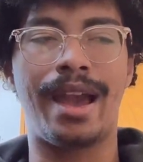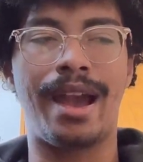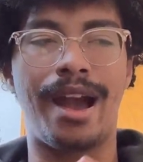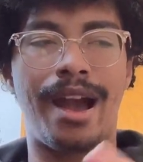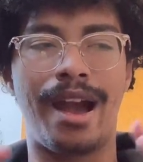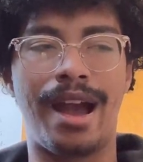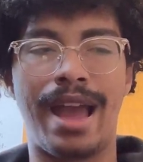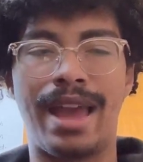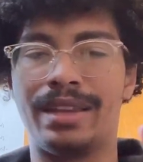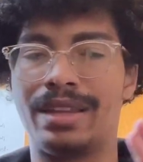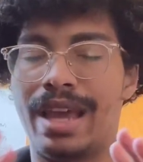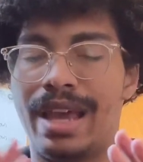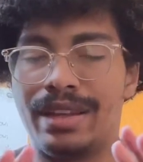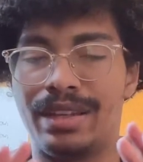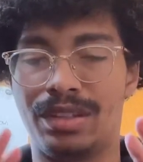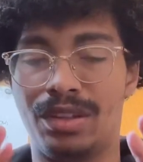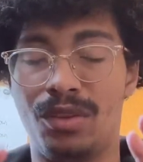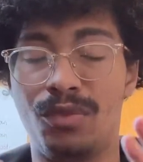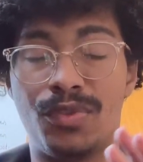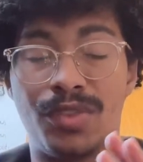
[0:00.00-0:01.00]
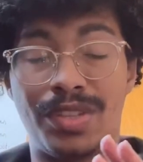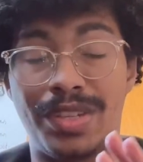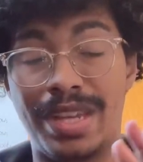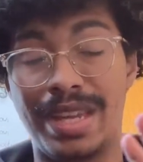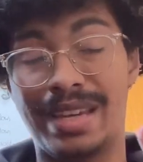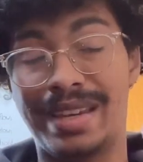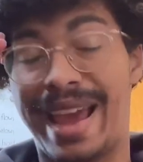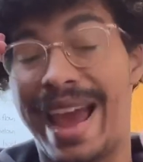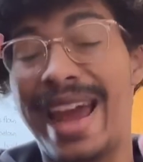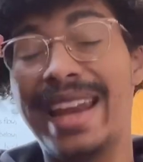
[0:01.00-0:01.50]
and you've
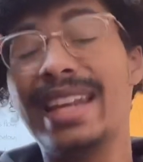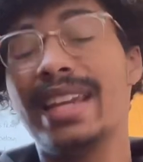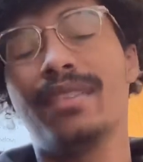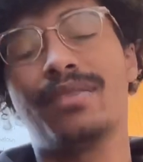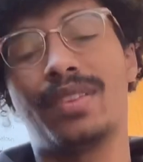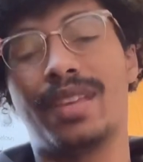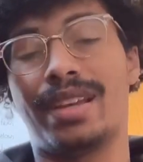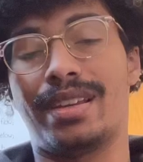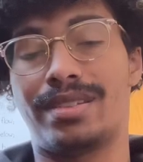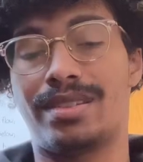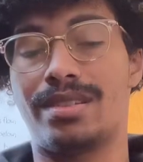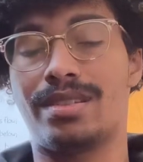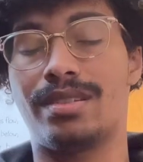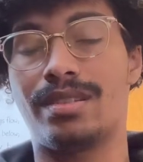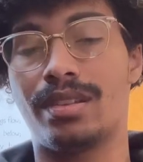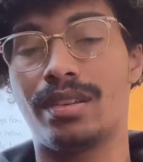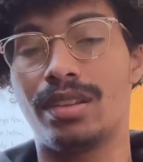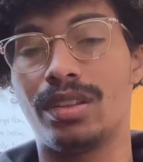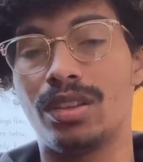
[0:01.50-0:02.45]
seen any of this,